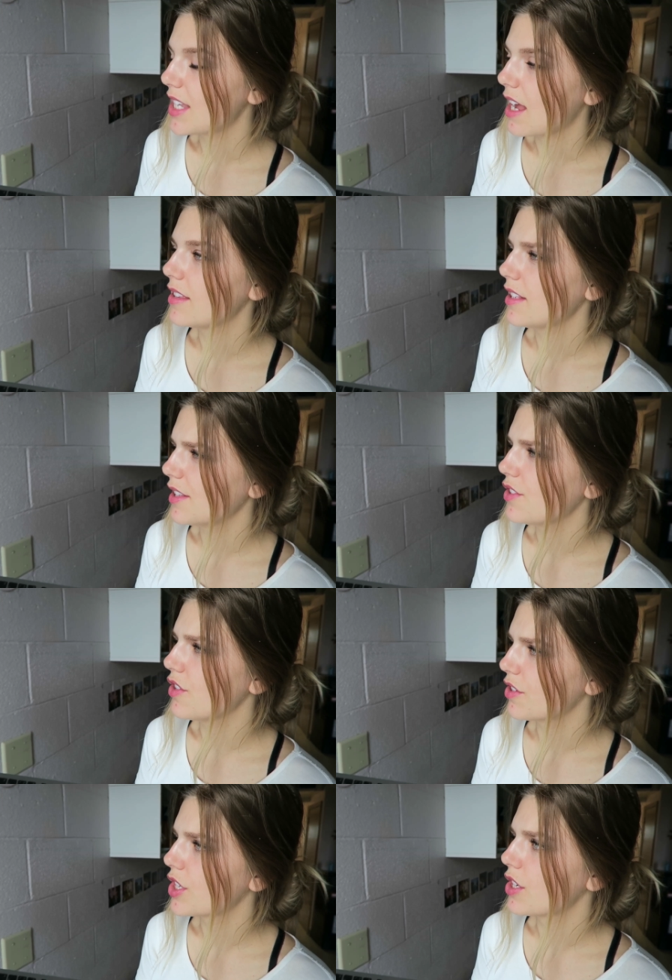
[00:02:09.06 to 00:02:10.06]
Dad, this is
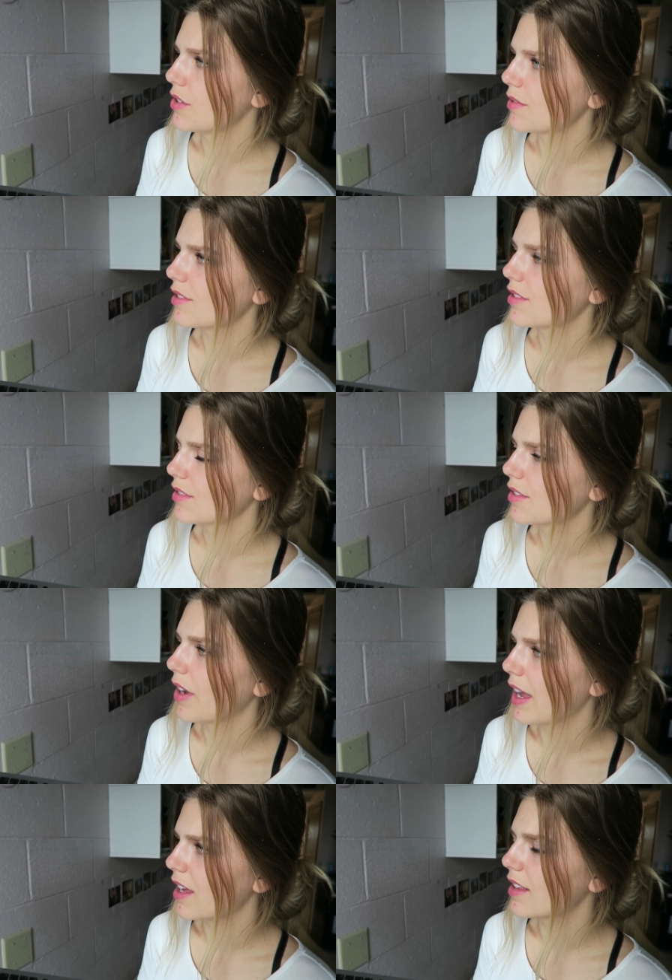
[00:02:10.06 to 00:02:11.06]
your nose,
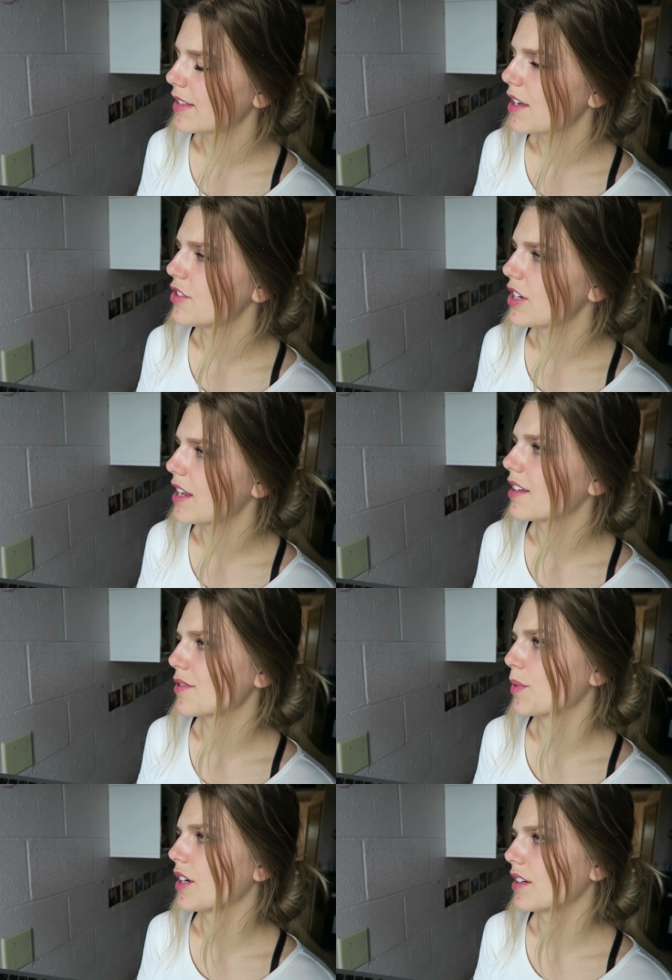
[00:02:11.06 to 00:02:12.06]
okay? That's how
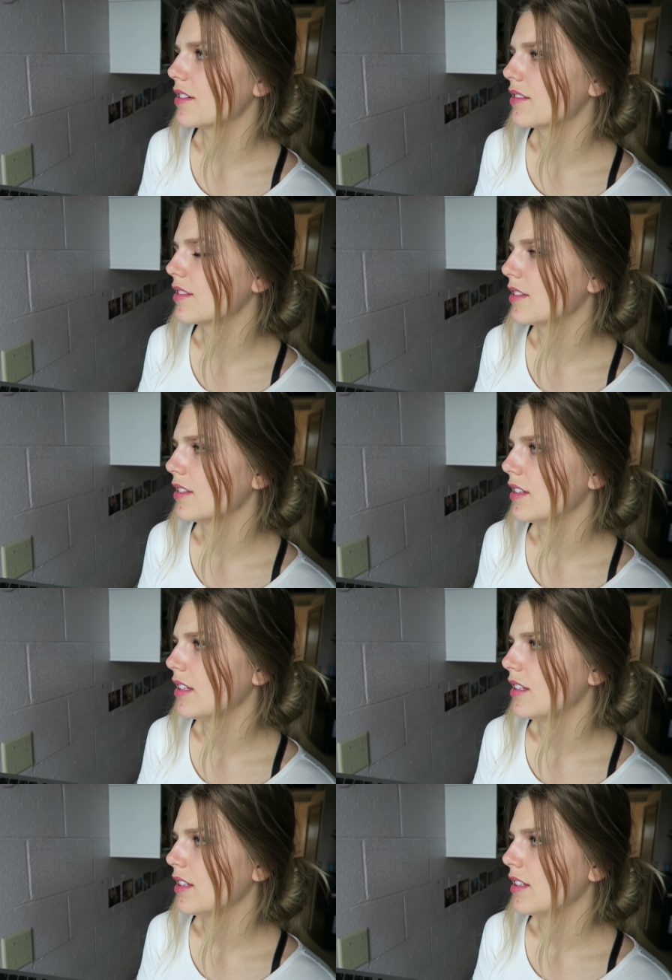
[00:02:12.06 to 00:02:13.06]
genetics work.
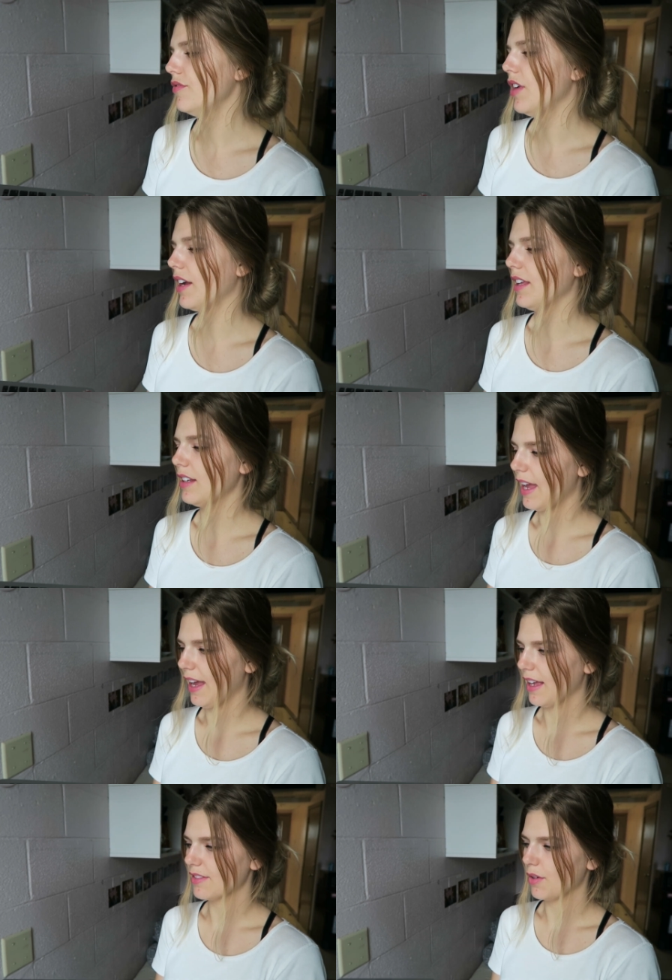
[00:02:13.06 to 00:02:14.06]
Fucking
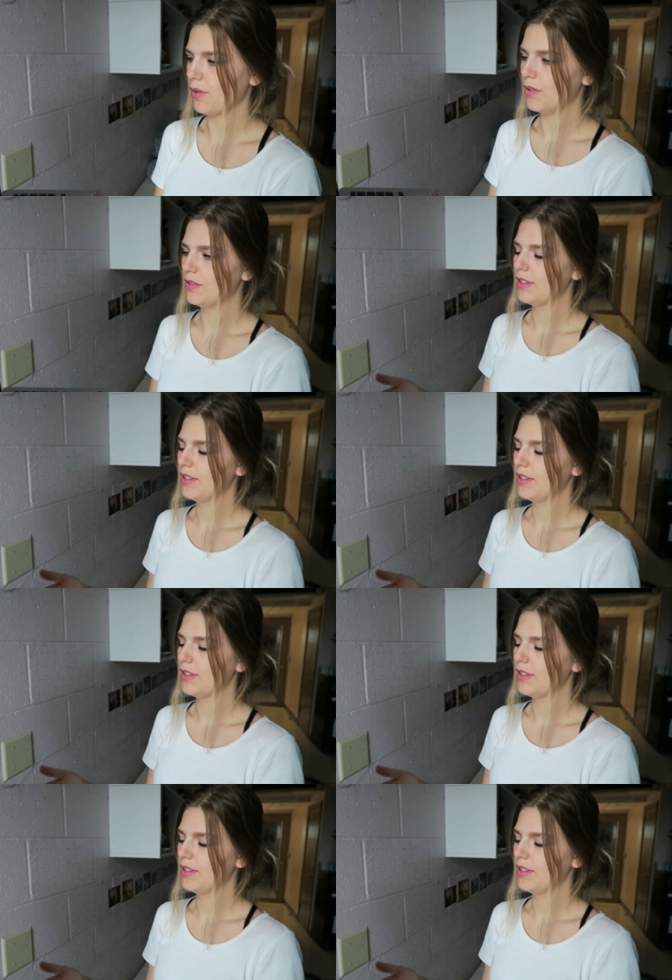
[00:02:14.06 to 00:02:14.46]
asshole.